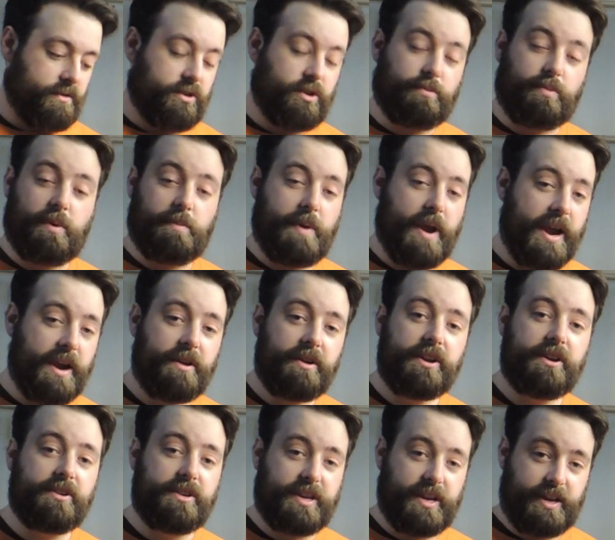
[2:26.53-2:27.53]
To prepare
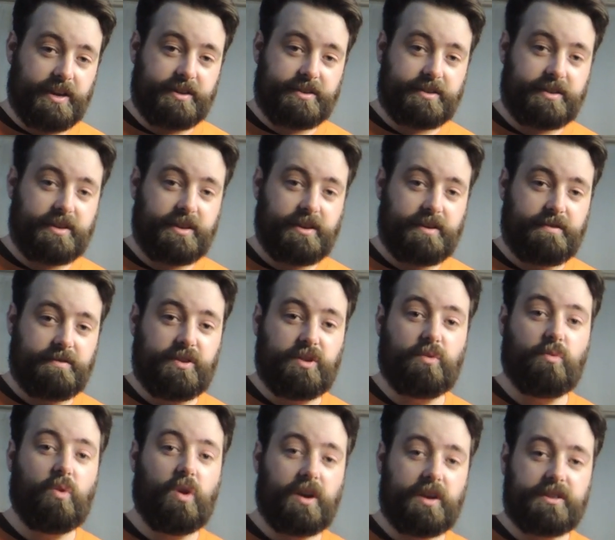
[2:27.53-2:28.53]
your disc,
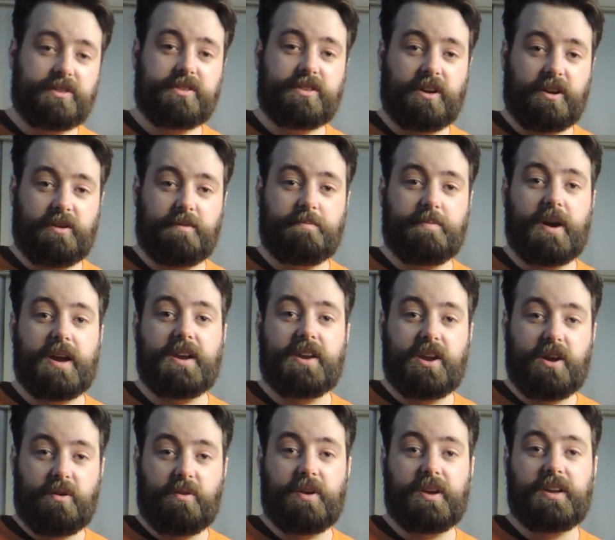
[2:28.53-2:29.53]
you want to start by
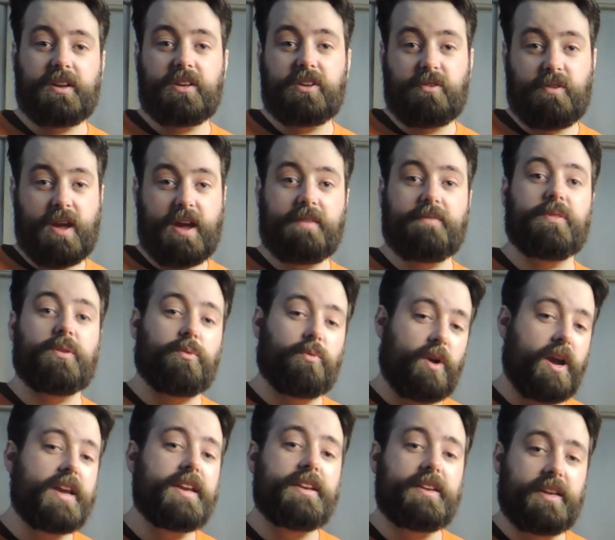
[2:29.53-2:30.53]
knowing you have the
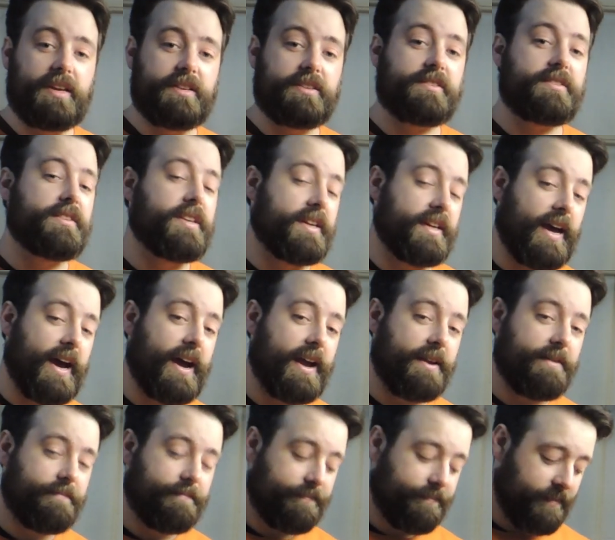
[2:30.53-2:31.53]
right disc to dye.
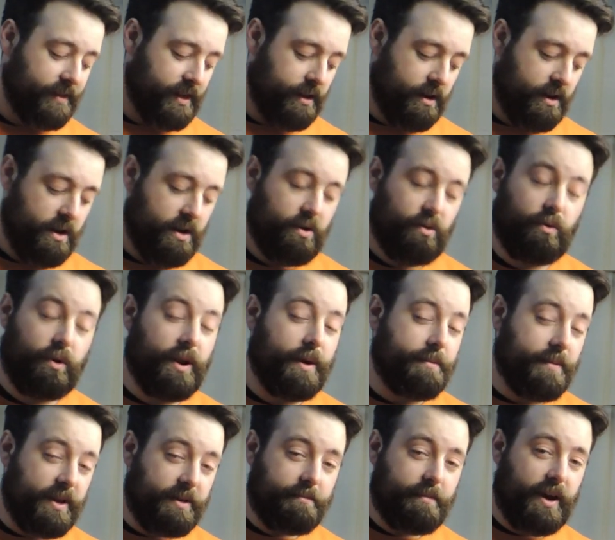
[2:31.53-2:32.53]
What I
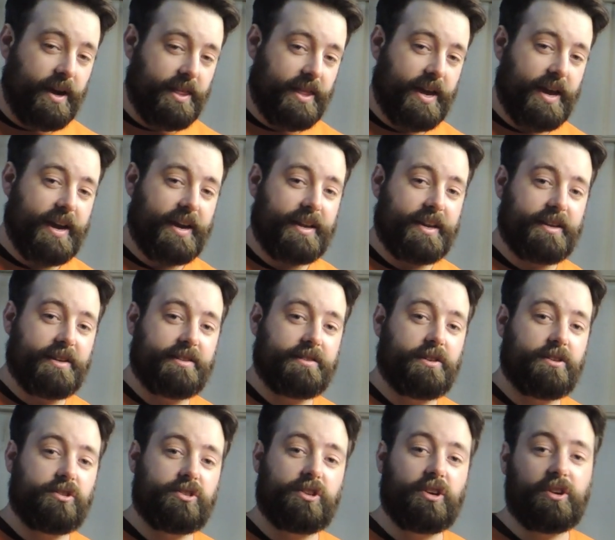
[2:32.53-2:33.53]
mean by that is
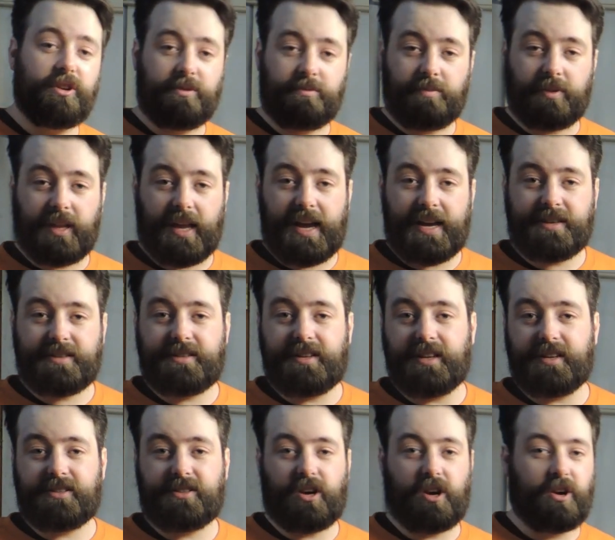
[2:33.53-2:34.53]
certain
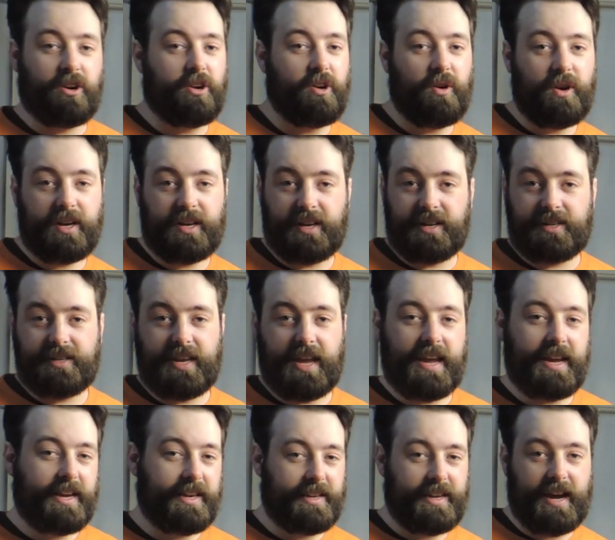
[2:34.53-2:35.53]
plastics are going to
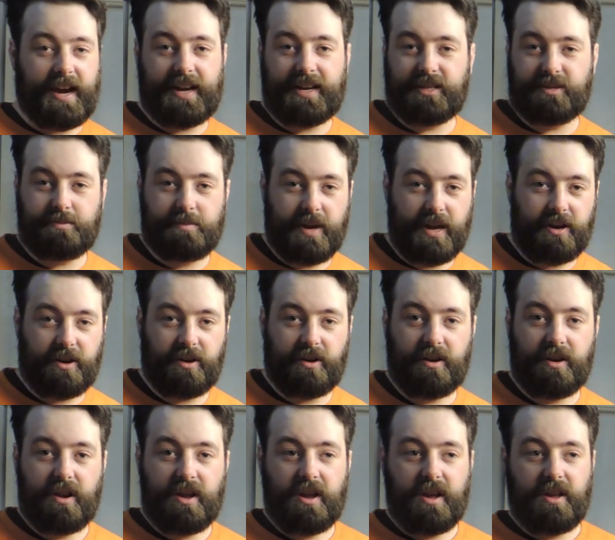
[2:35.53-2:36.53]
take dyes better.
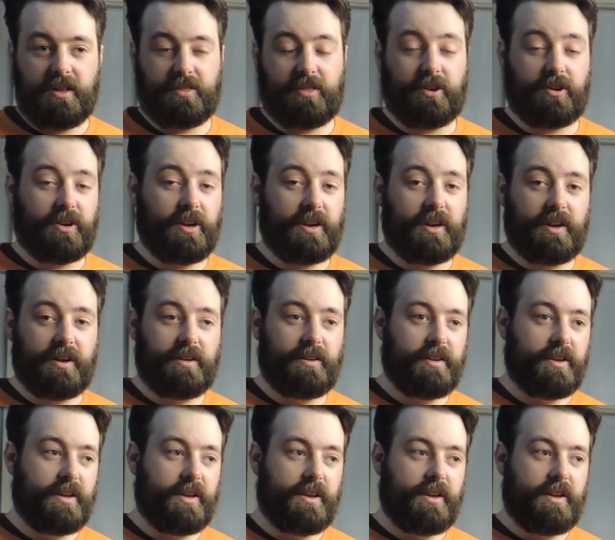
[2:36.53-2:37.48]
They're going to